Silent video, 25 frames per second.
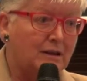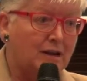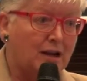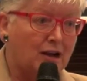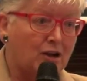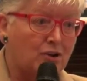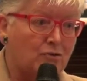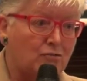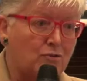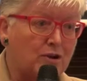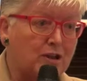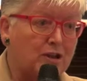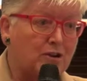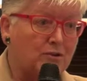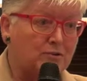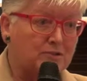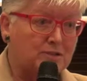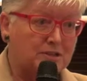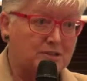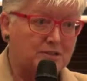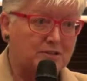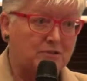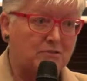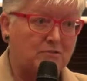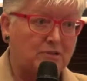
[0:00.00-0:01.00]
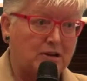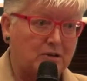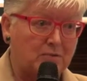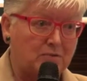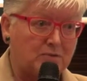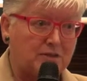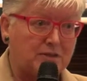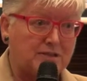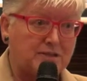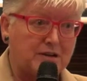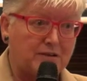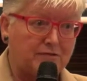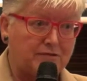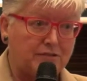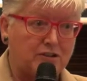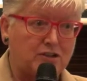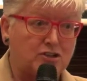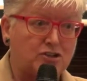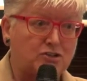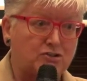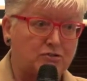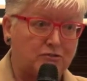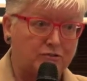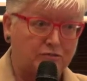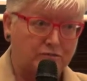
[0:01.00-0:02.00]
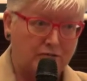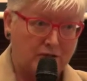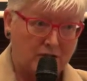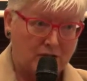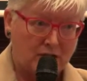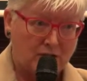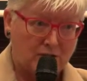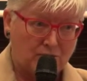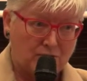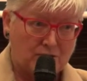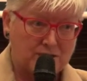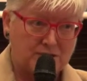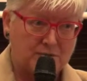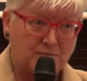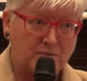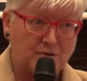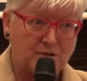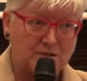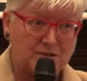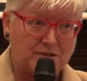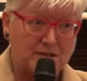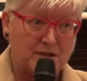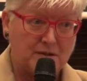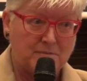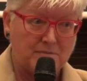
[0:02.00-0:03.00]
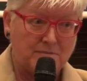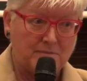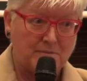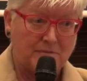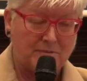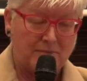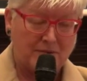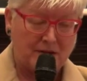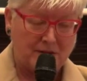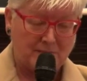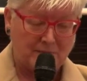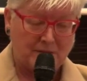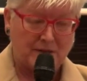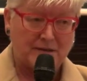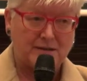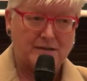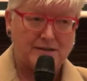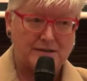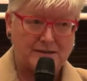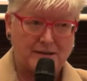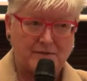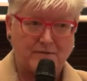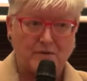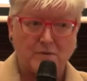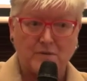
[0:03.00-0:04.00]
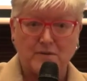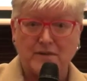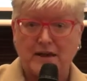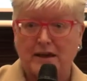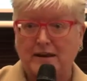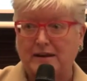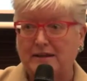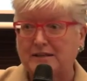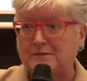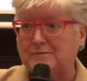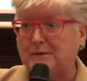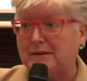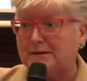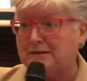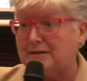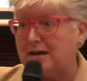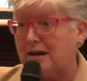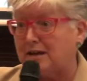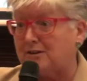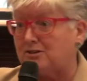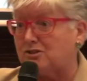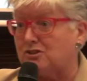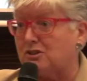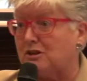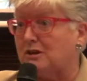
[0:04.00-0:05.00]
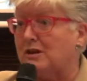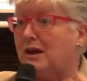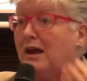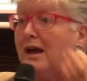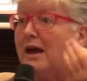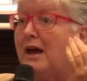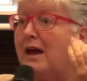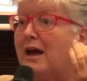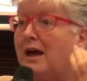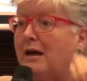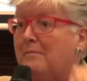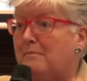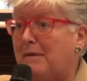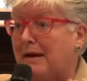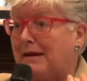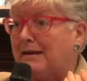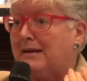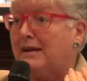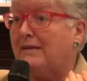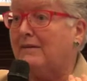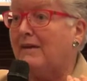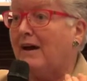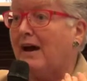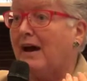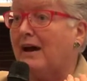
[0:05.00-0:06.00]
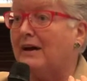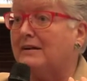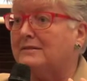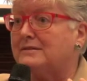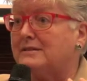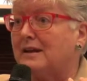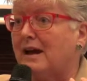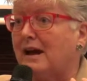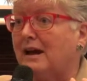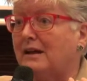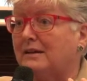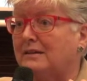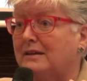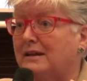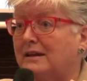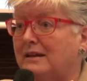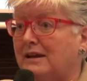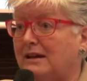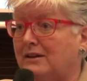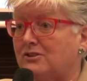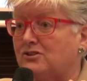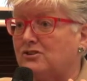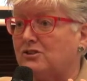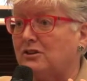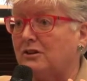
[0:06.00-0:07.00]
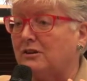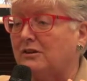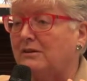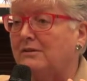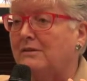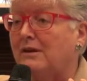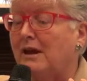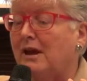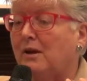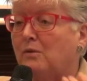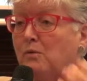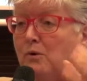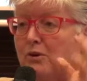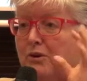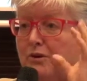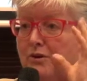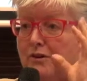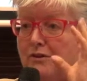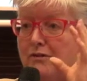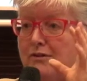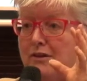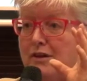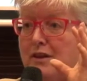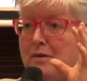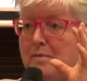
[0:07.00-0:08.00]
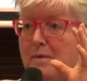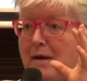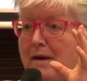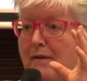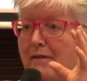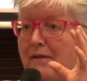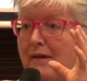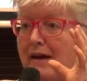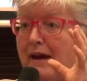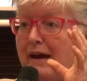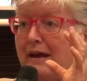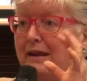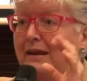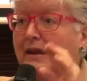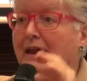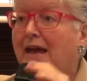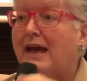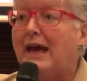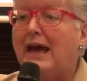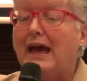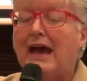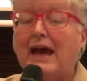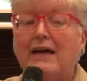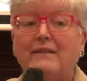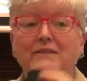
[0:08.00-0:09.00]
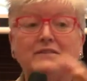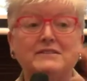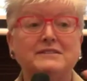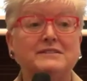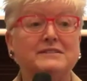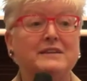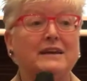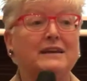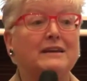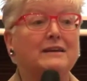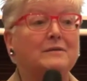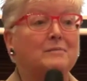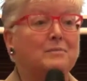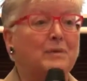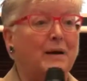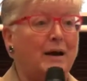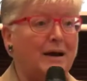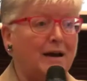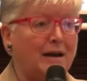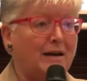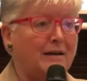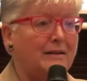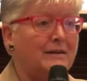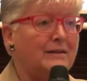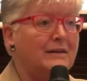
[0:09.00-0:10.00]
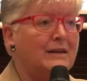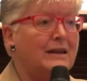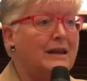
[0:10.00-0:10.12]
Agree or disagree with the definition of reciprocity and abundance, giving without expectation, making the heart-to-heart connection. I want you to think about that. And the second part